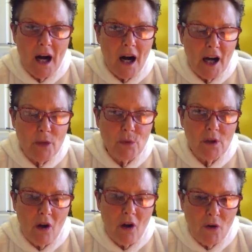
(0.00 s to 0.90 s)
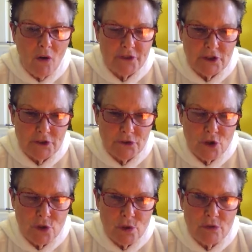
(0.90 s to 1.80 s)
I will often
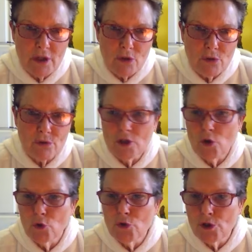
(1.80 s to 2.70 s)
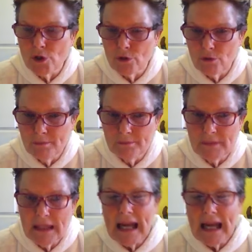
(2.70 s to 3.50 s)
do a recording on Zoom